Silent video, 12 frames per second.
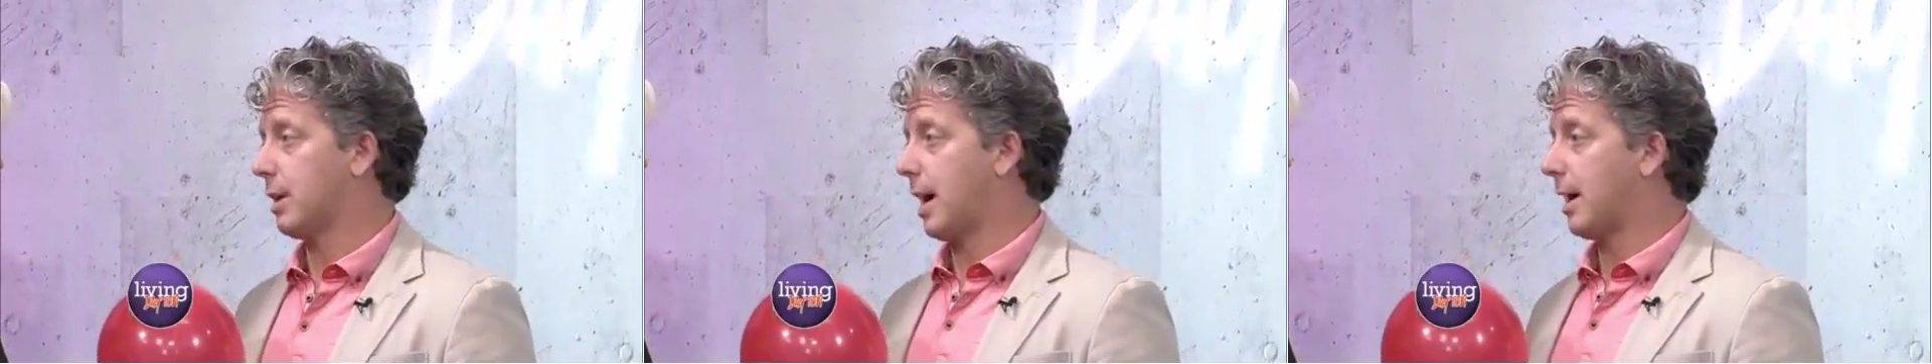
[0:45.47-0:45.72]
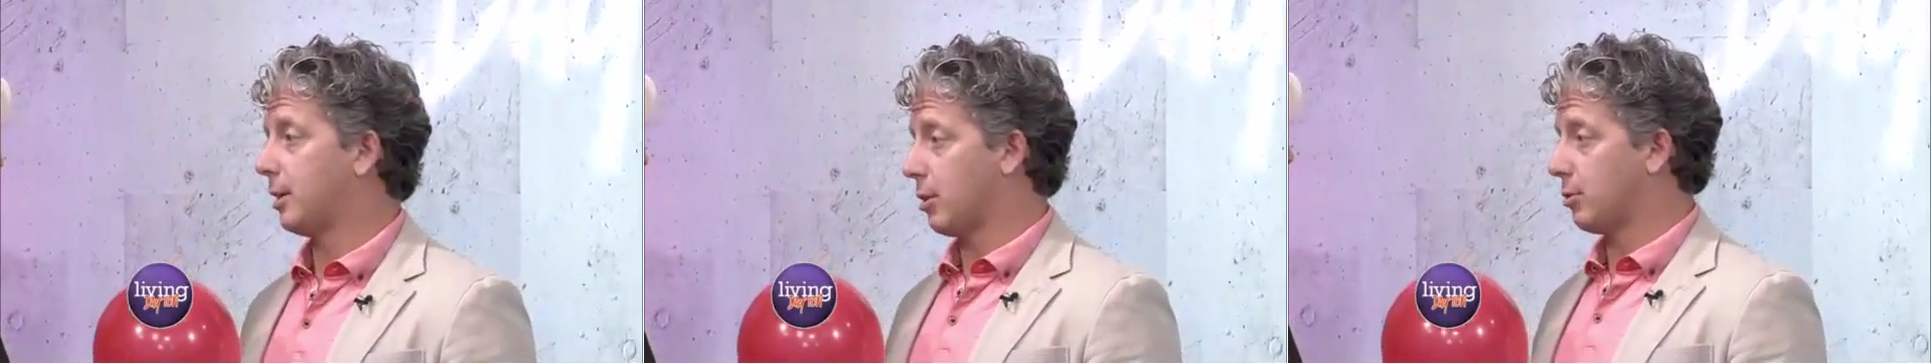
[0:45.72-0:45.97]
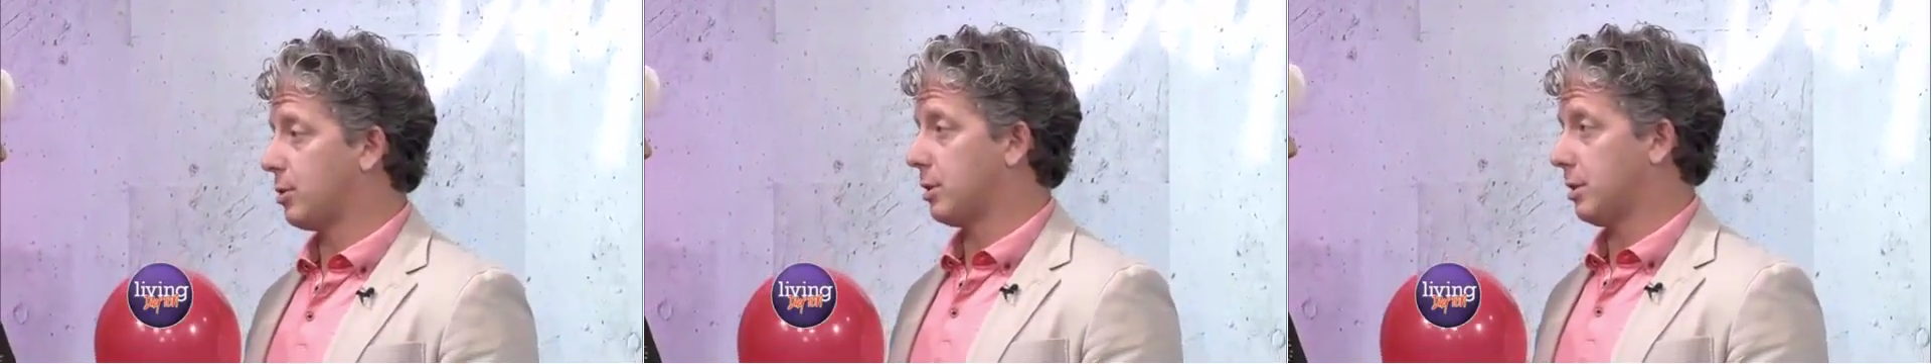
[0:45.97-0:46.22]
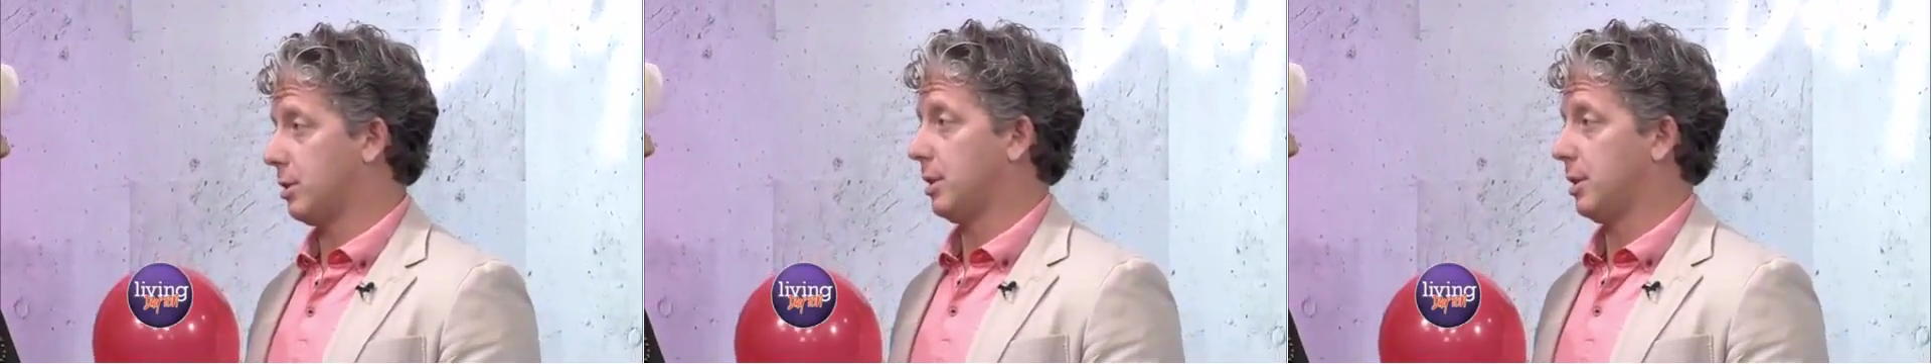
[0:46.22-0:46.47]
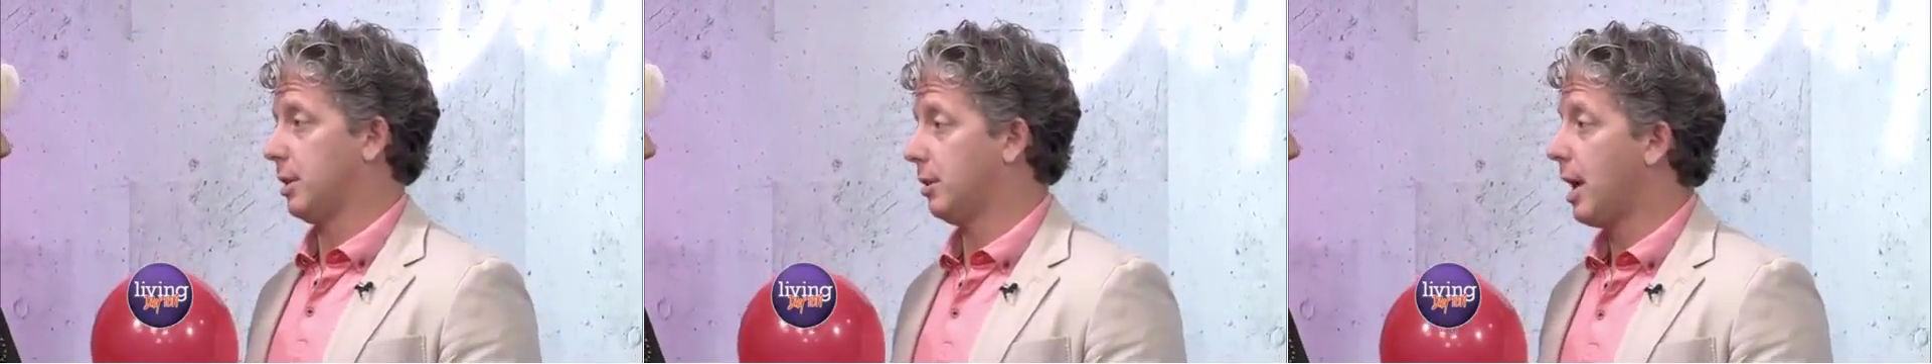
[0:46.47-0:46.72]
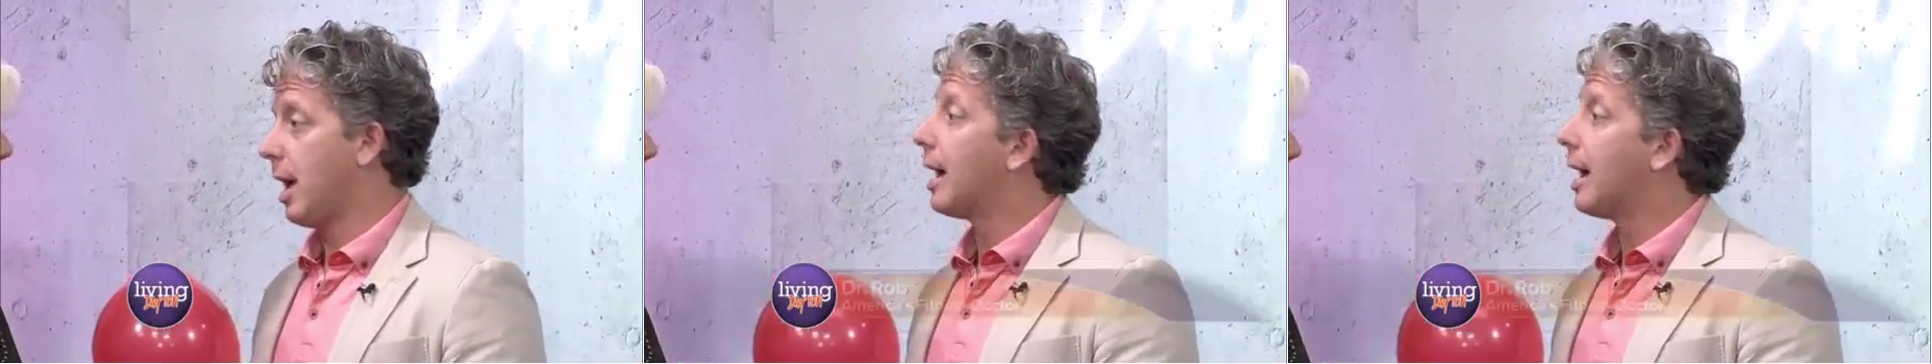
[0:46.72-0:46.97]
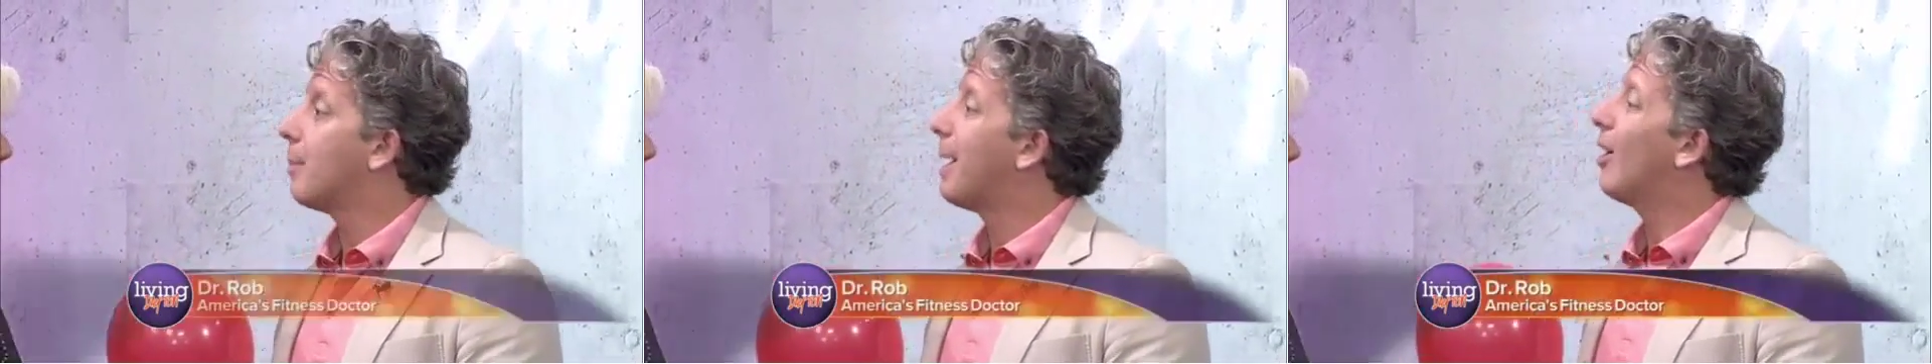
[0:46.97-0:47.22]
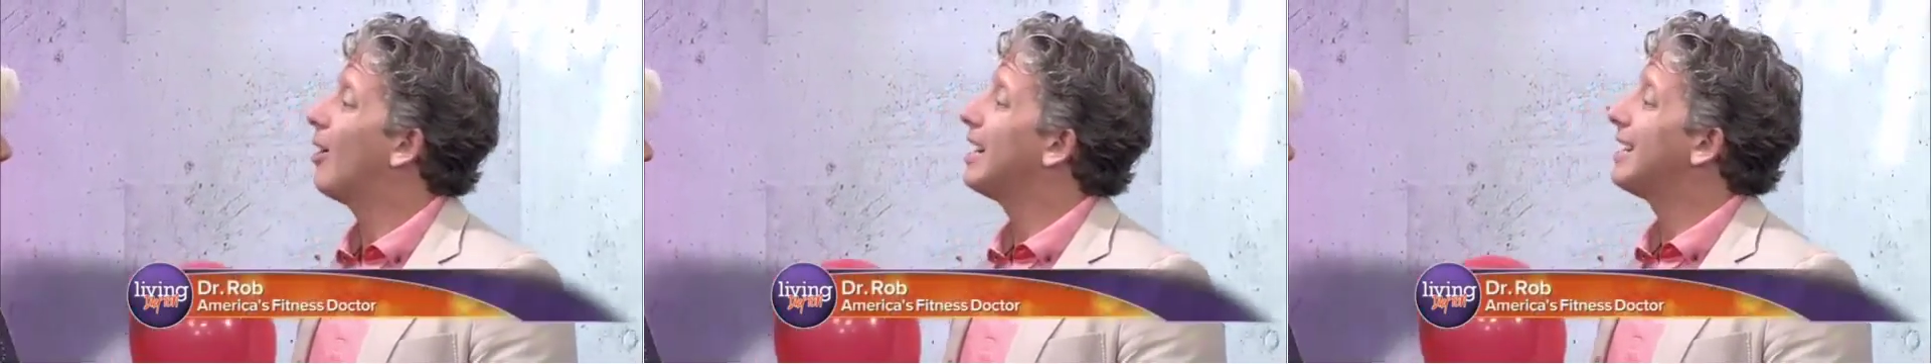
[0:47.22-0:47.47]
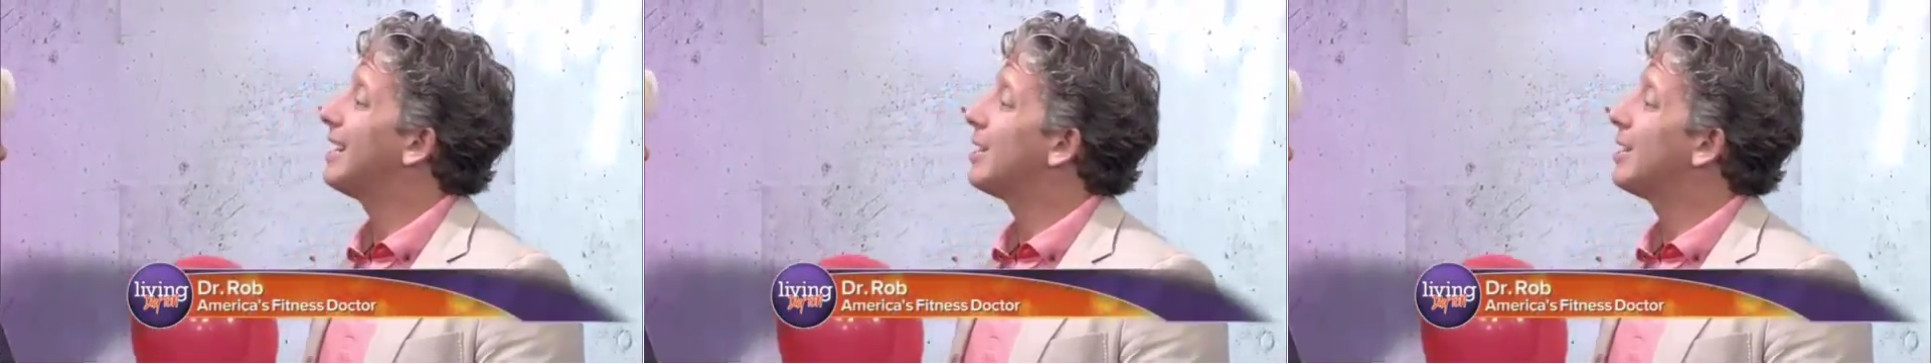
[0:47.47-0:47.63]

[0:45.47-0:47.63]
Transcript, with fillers: diagnoses a year, and about